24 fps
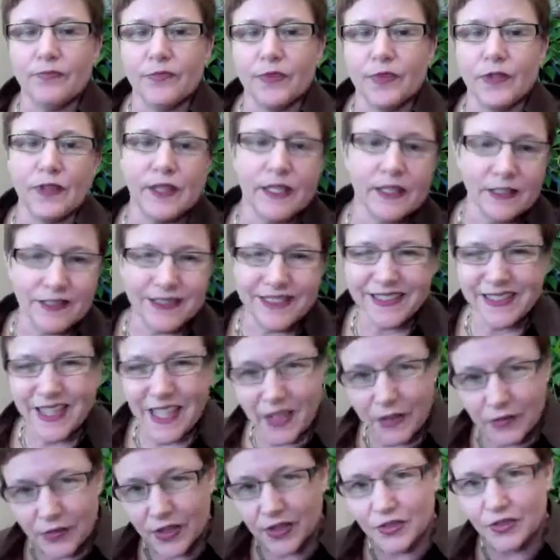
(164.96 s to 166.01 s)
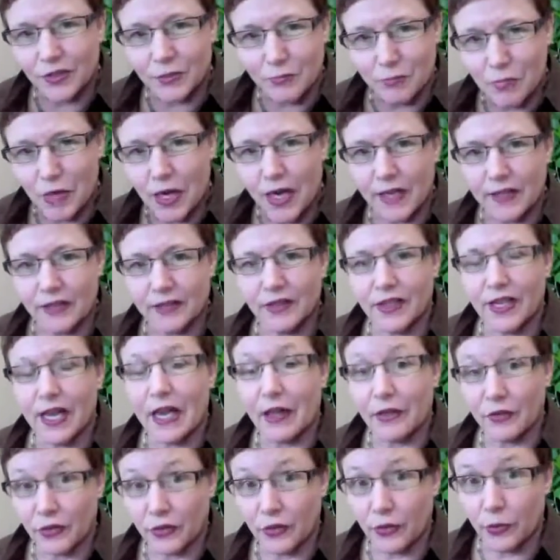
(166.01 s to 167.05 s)
then they at least have these in mind
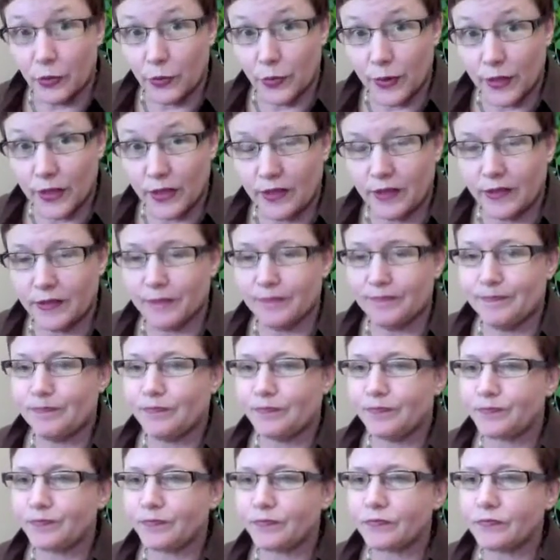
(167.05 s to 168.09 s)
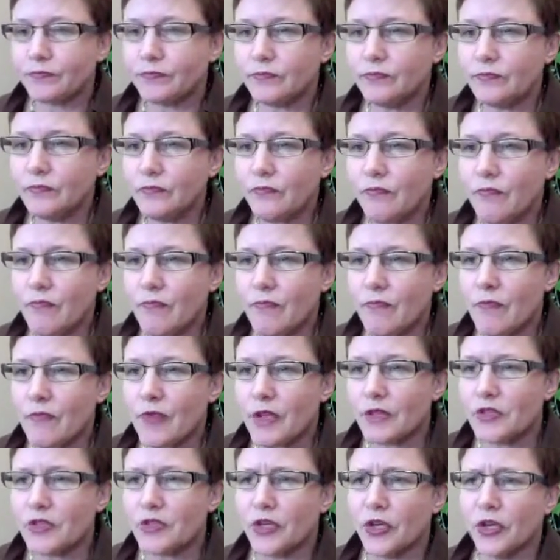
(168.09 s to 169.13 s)
as they're reading.
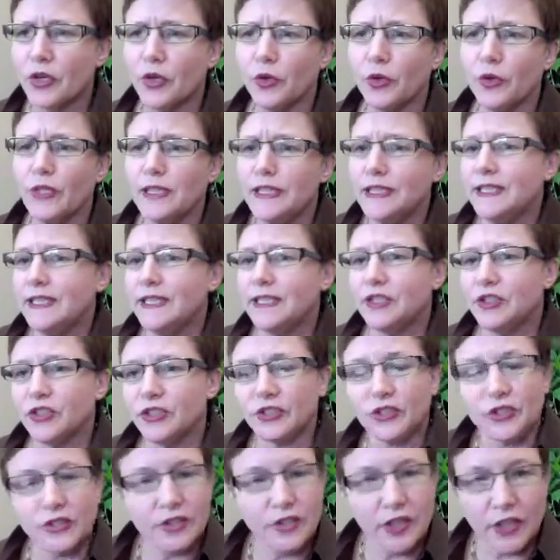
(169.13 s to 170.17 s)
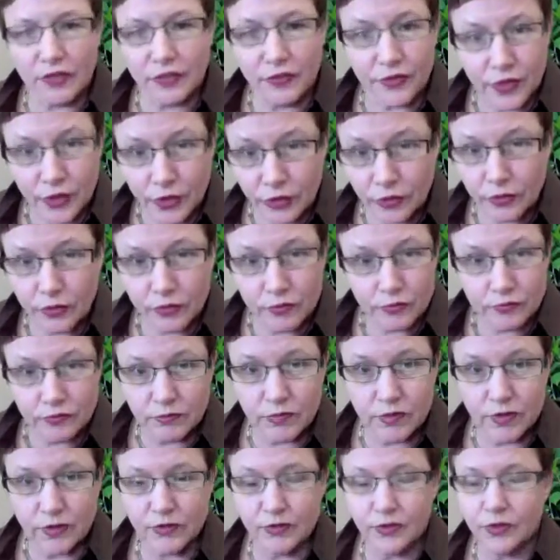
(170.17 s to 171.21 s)
So just a few
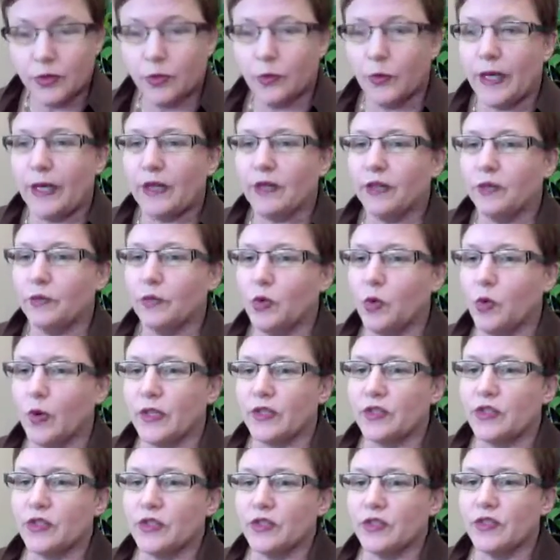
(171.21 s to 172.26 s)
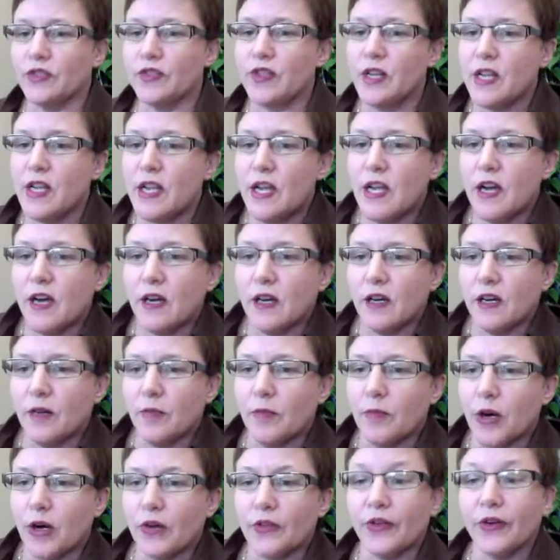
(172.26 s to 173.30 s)
random questions.
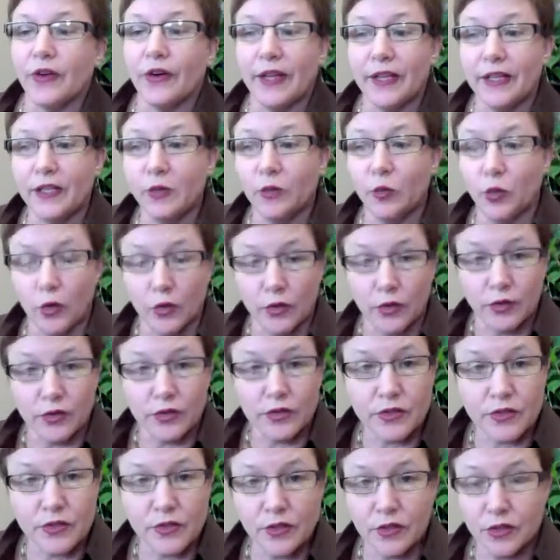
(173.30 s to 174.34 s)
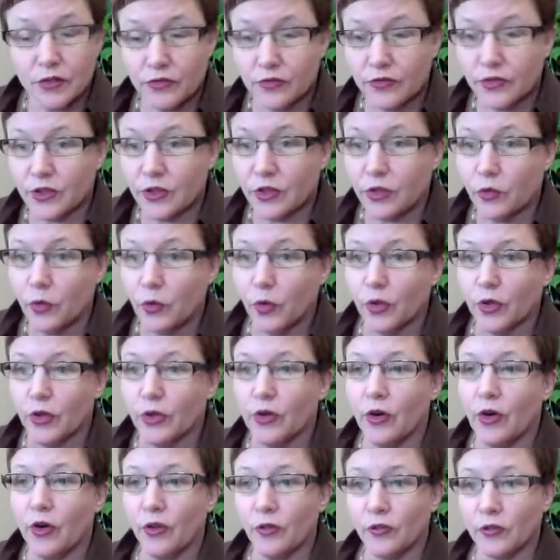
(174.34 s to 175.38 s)
Are there any words that you feel
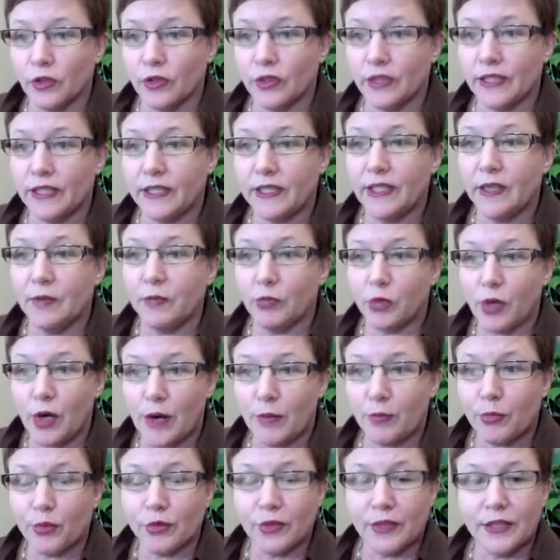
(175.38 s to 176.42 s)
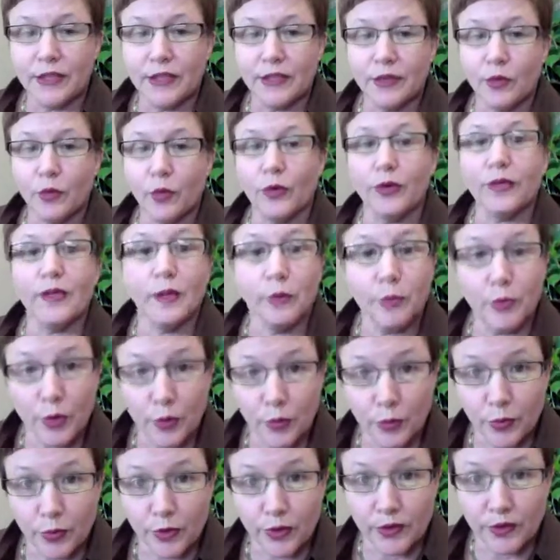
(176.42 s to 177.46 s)
were overly, improperly, or
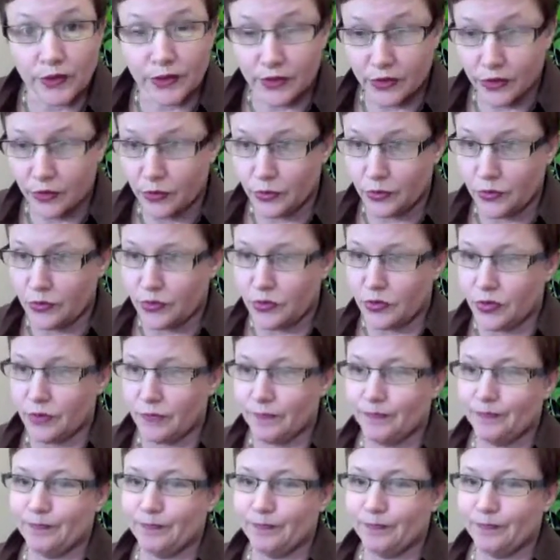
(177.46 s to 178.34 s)
inappropriately used?